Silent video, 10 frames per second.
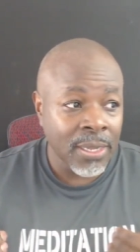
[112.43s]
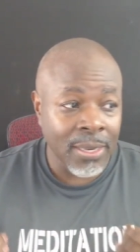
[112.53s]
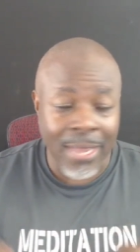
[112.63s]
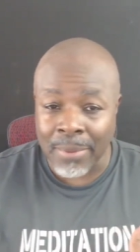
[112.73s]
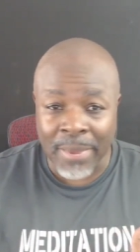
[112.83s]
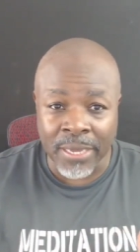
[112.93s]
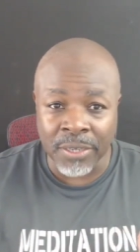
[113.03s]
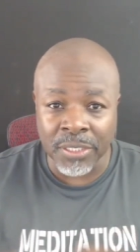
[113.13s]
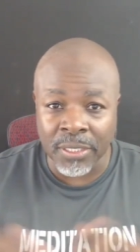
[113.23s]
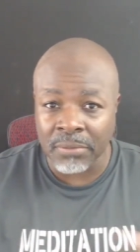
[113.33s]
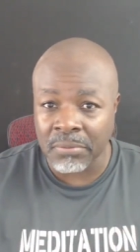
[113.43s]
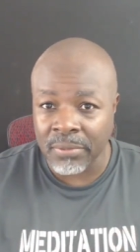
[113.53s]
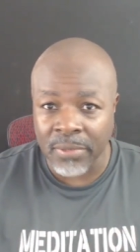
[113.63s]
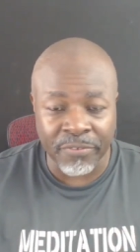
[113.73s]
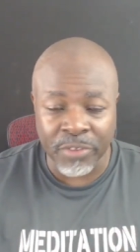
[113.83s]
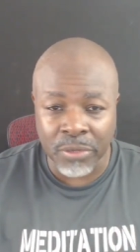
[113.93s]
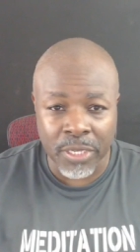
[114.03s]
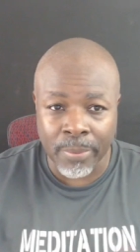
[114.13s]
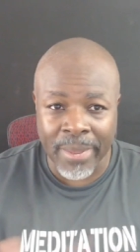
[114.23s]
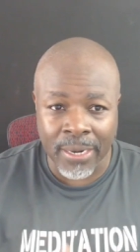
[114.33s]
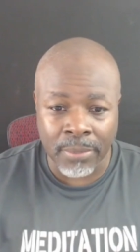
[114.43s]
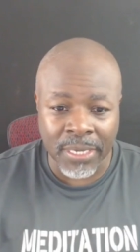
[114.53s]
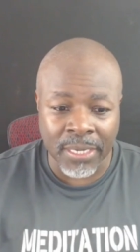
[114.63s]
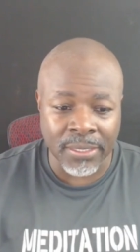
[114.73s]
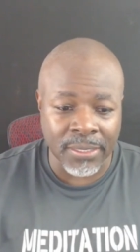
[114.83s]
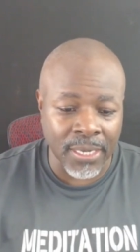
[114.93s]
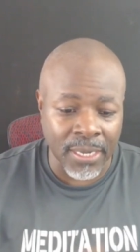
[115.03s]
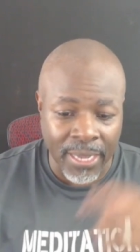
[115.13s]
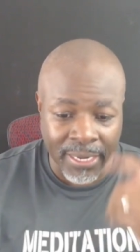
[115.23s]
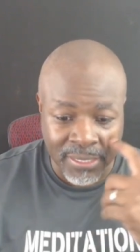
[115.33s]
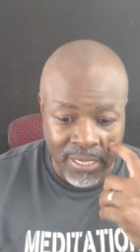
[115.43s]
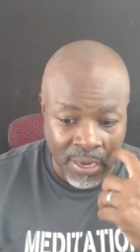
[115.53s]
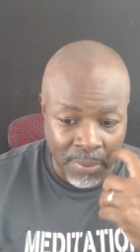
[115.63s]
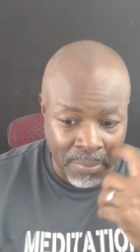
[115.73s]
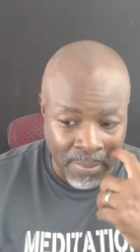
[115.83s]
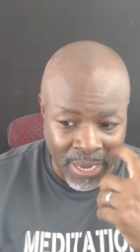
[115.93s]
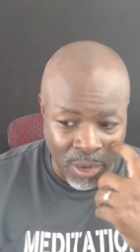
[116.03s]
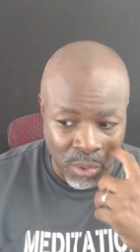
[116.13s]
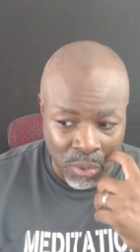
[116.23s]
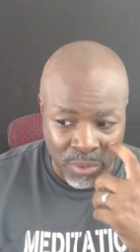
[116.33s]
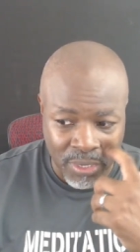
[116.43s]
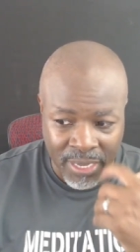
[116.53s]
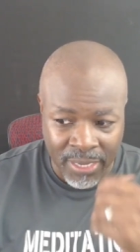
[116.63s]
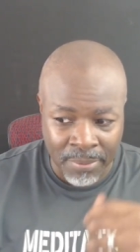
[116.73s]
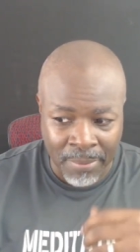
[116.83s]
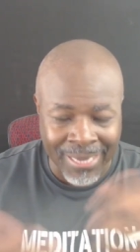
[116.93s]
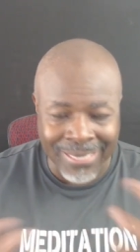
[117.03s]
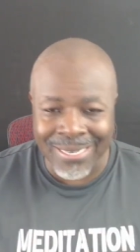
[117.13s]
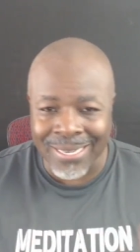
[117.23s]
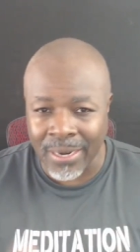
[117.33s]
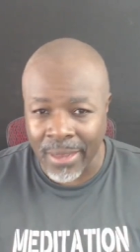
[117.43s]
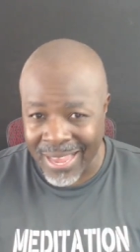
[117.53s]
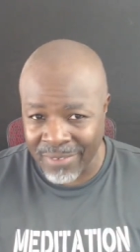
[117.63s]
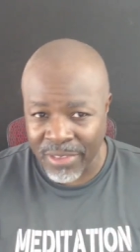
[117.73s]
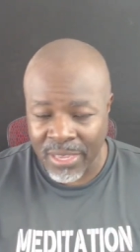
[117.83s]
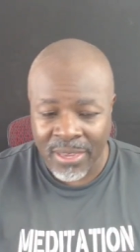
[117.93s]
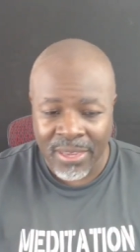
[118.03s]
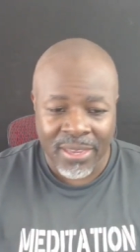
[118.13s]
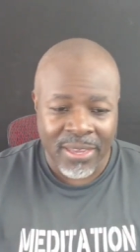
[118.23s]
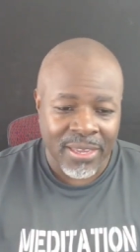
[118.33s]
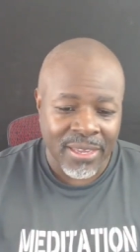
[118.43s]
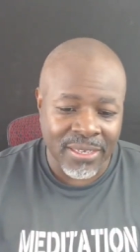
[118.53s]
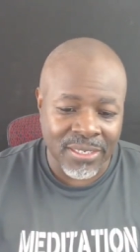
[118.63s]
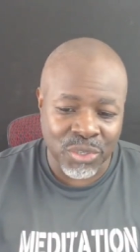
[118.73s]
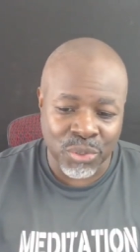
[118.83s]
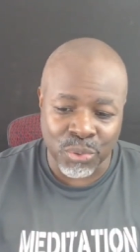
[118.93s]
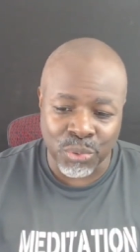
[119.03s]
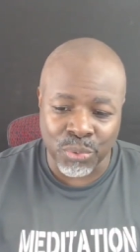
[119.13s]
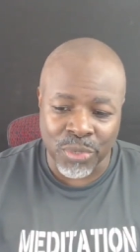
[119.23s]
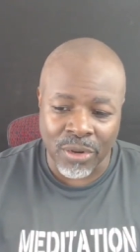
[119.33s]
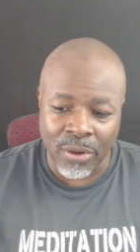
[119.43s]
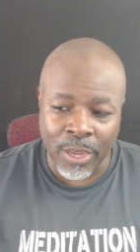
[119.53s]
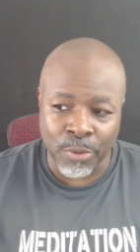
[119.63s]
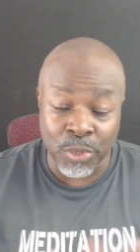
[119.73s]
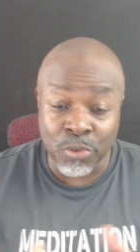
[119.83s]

like my energy. They feel good about it because, uh, like I said, my goal and my intent in life is to you know help you